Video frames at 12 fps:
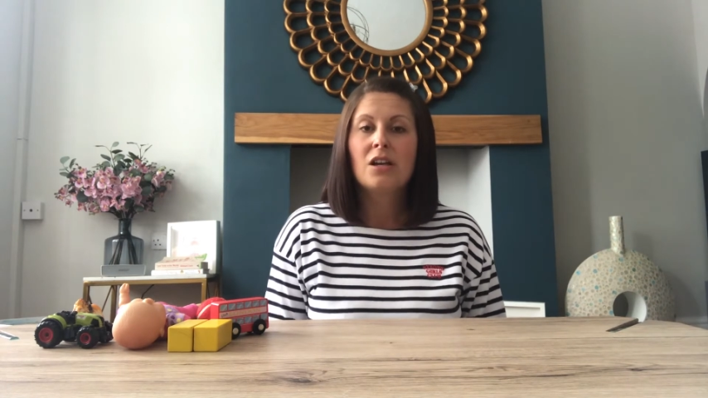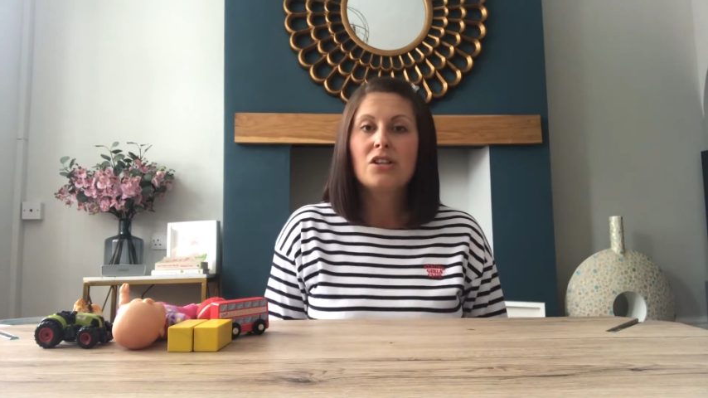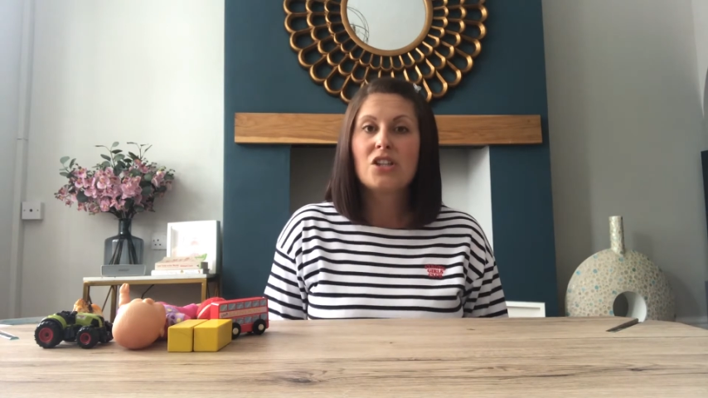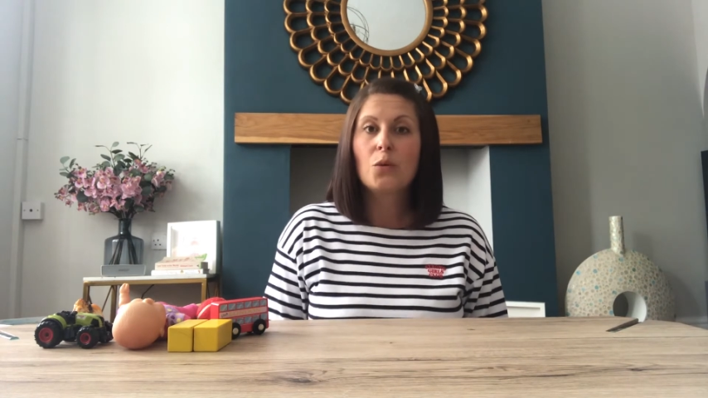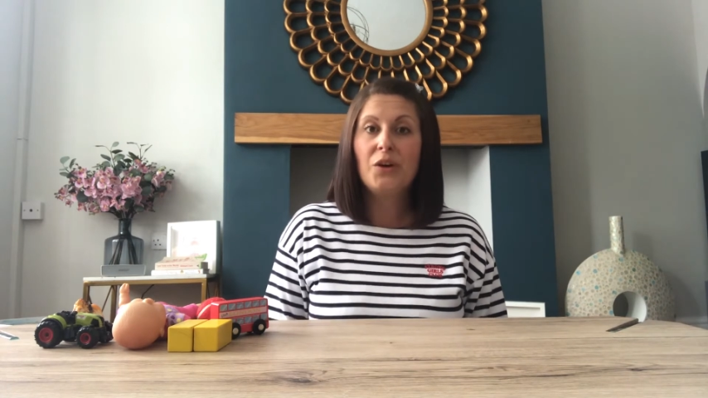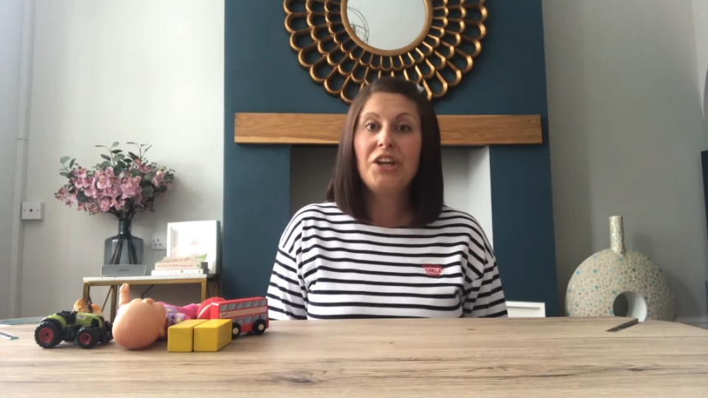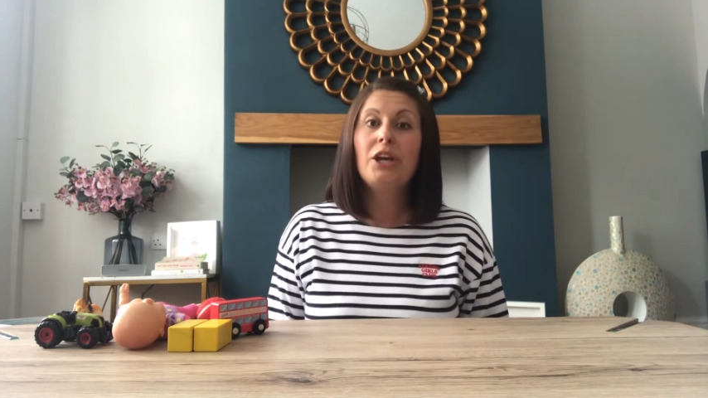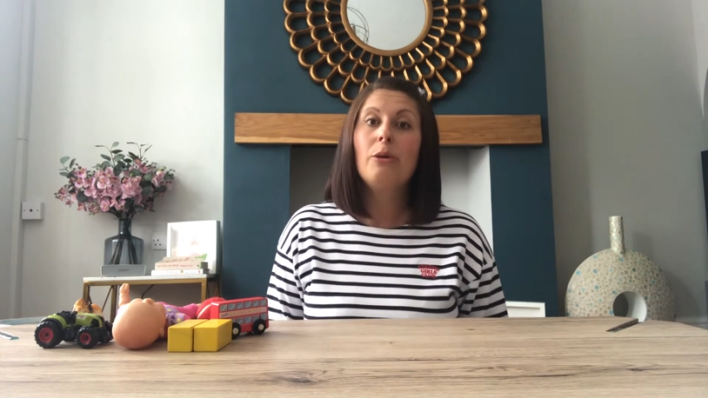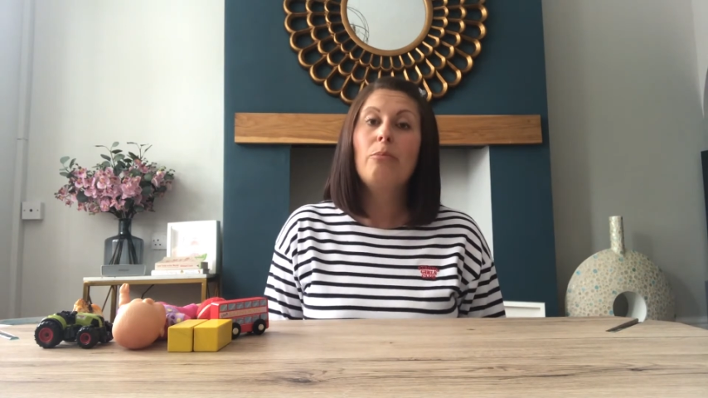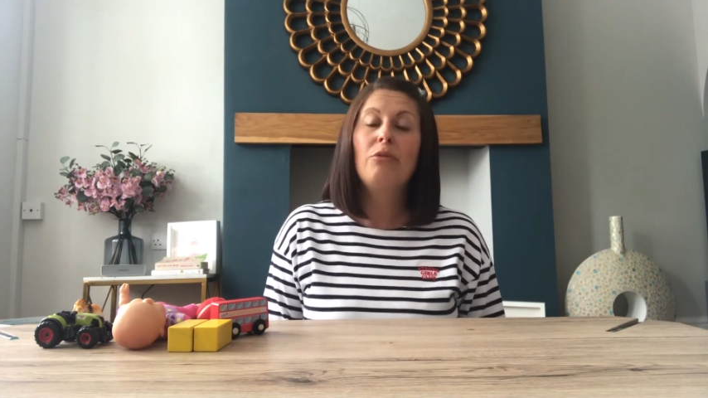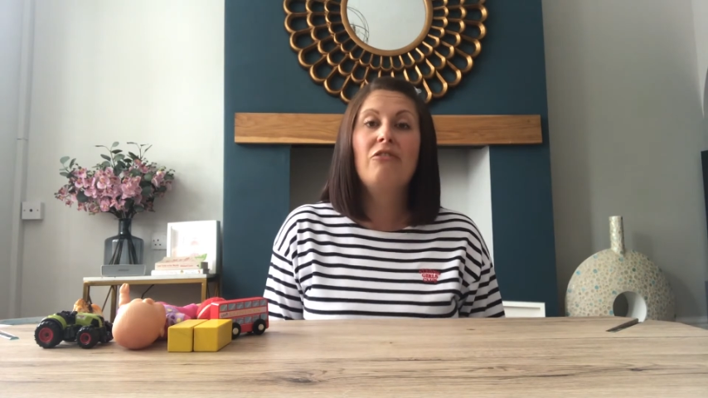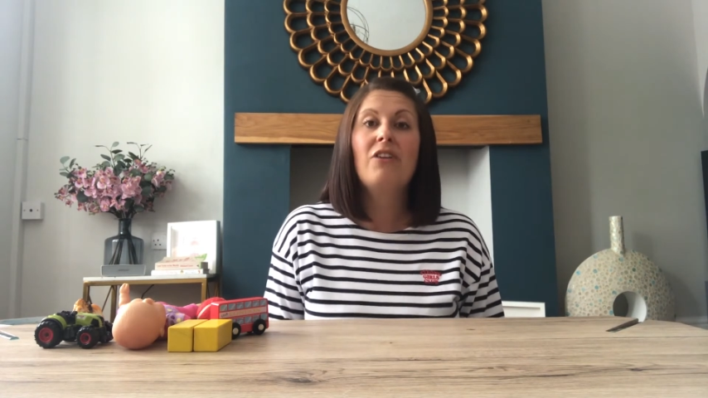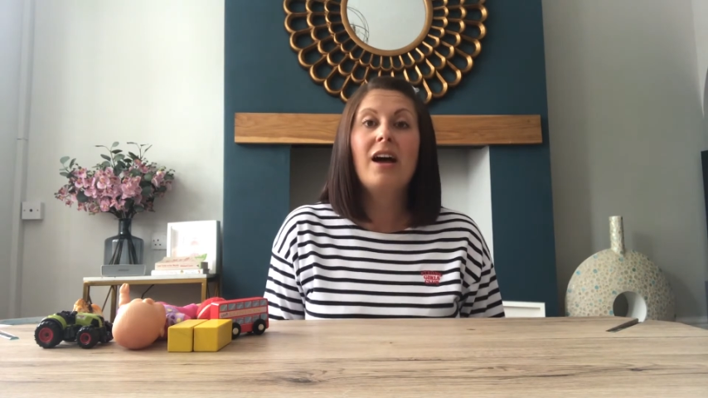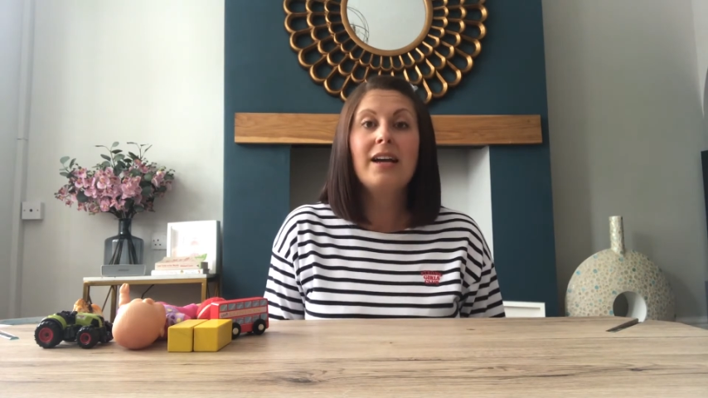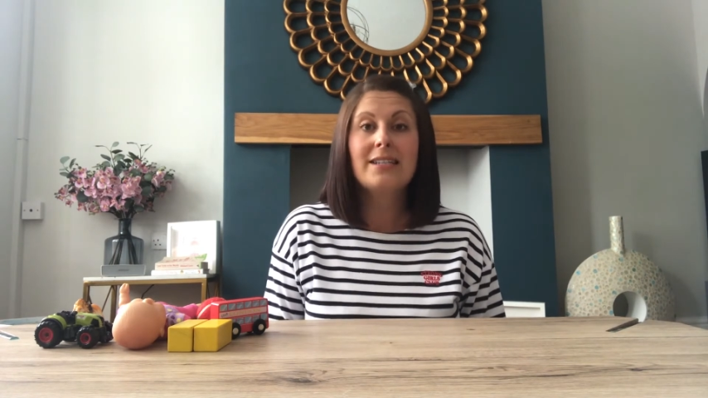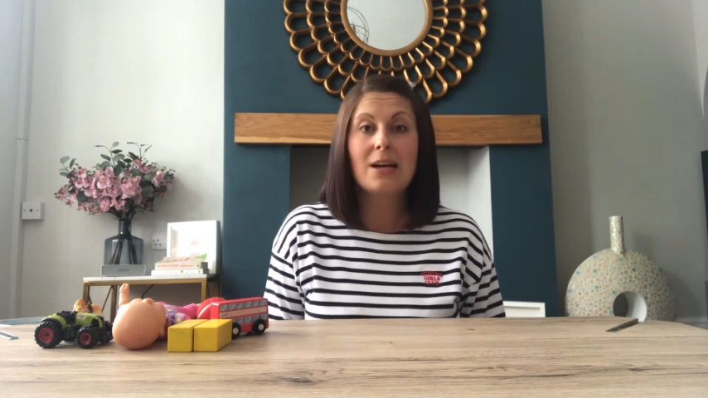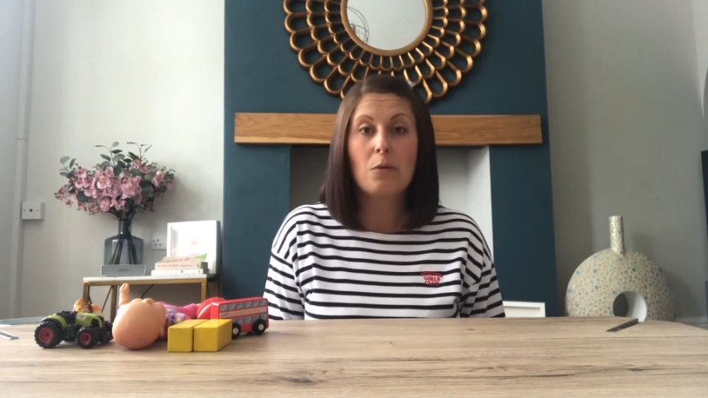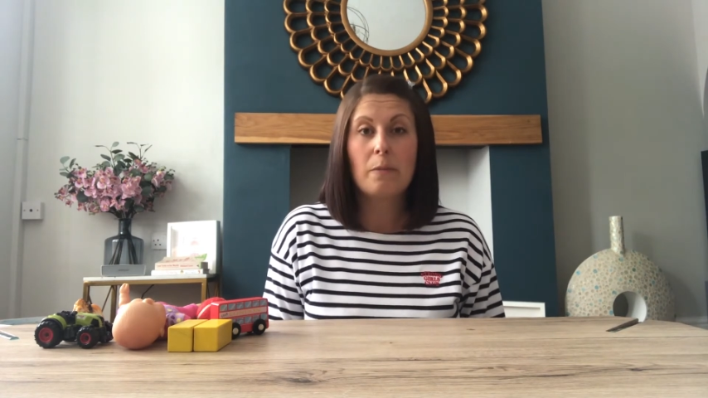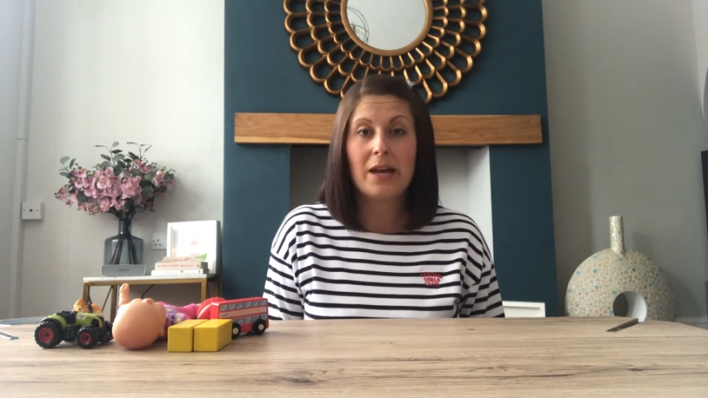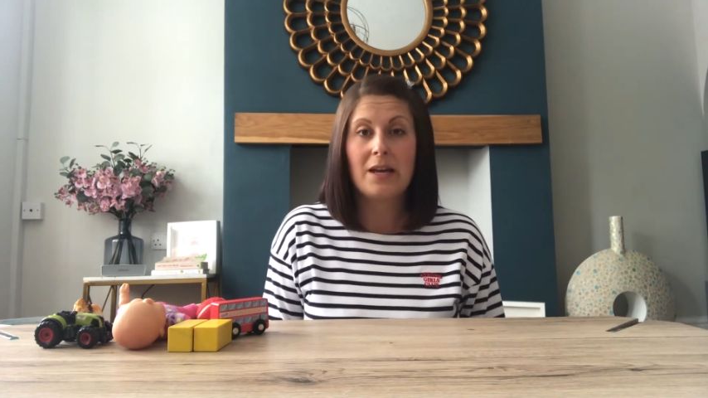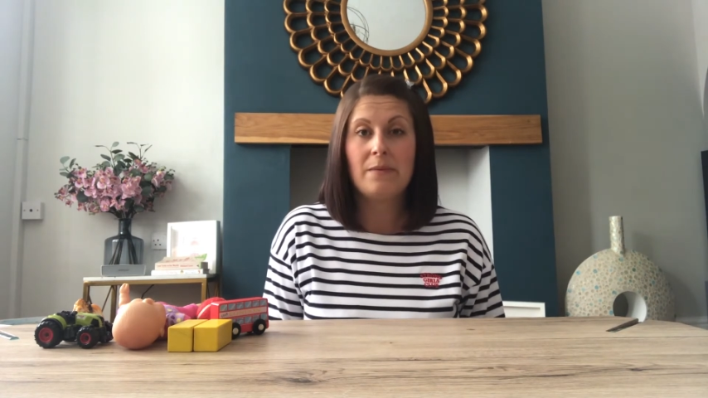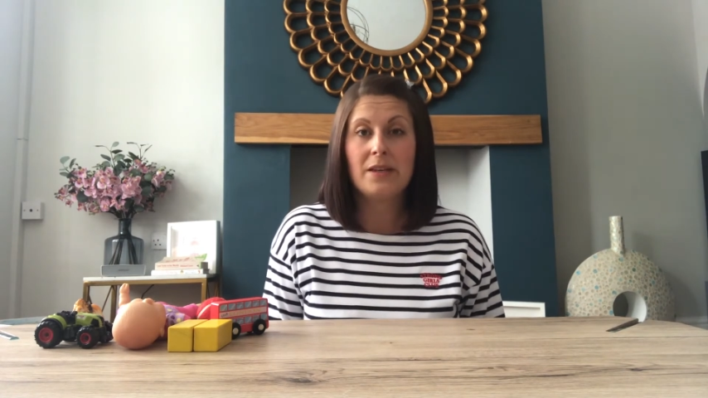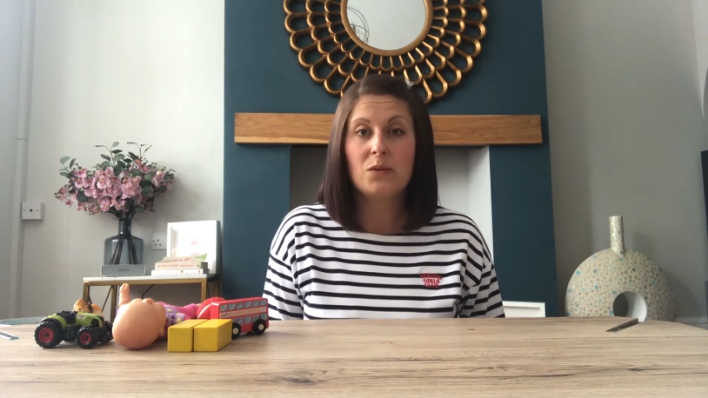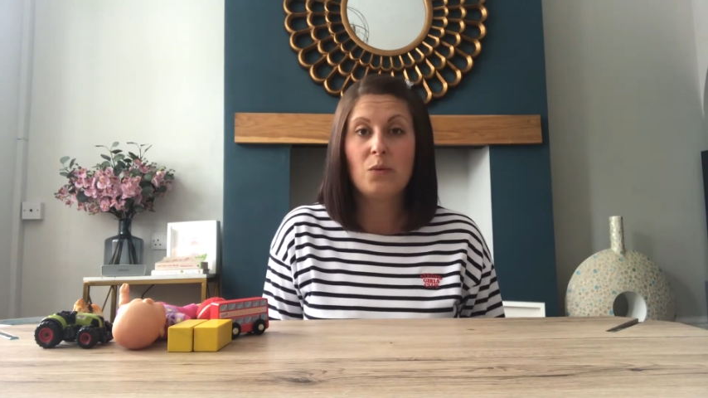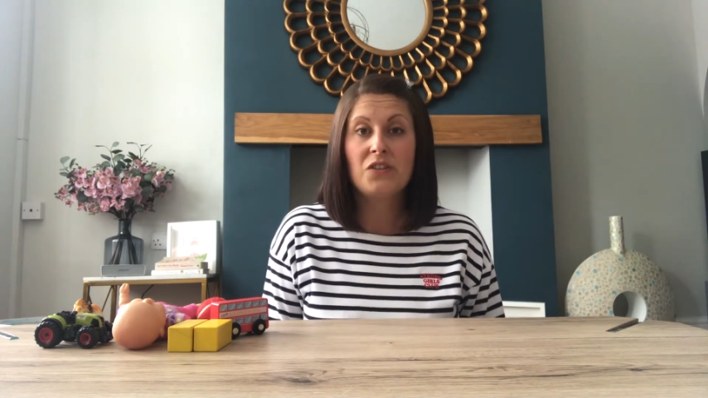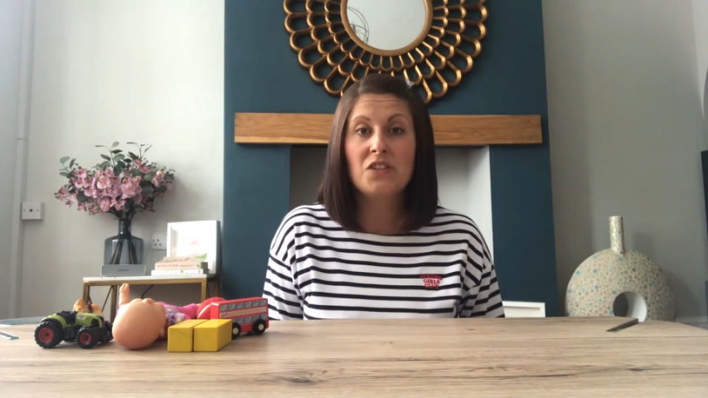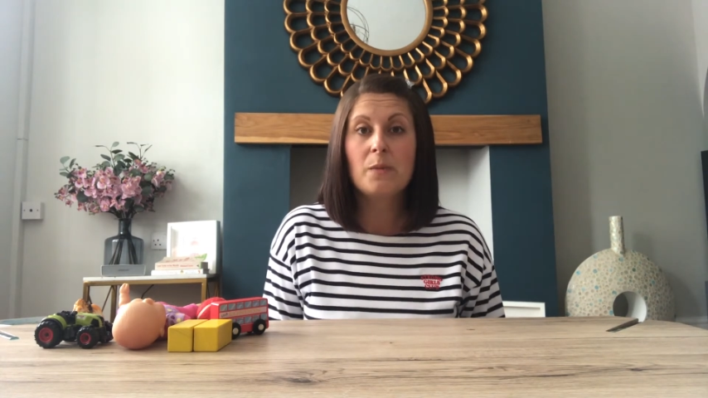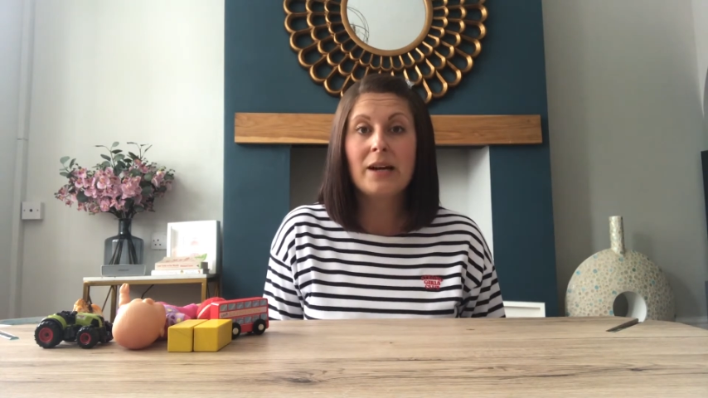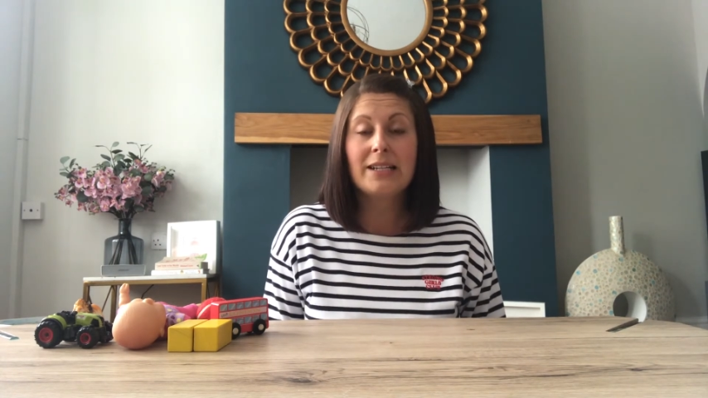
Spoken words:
So we can provide our babies with some